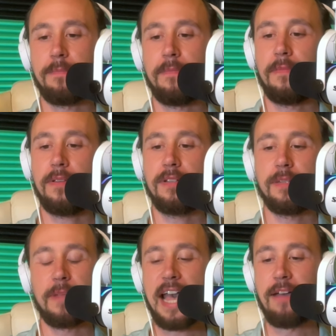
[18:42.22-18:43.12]
there's
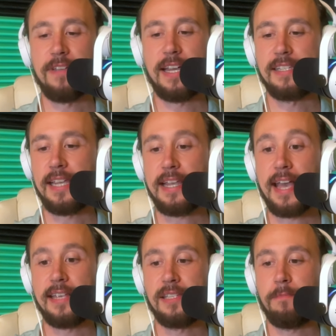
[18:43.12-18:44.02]
some caveats, I
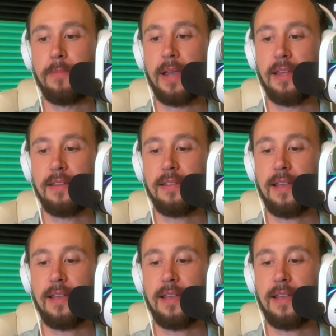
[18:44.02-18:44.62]
guess, but,